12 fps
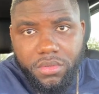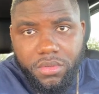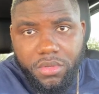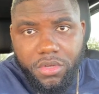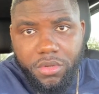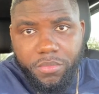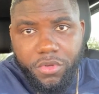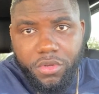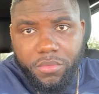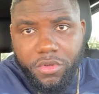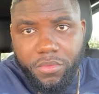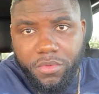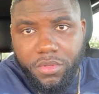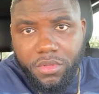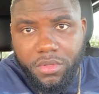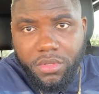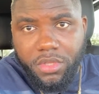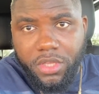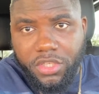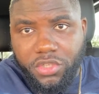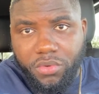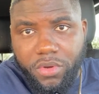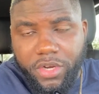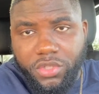Up. Yes,
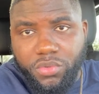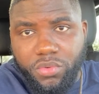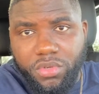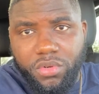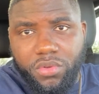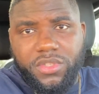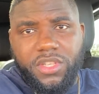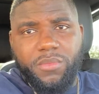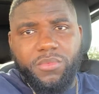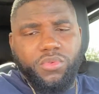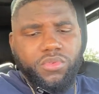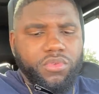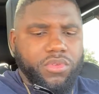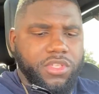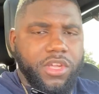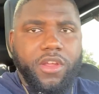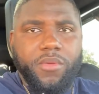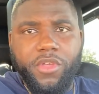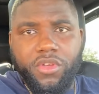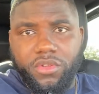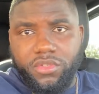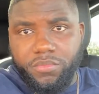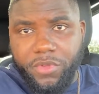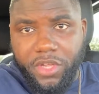you are too close. I'm too close.
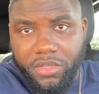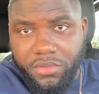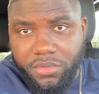Alright,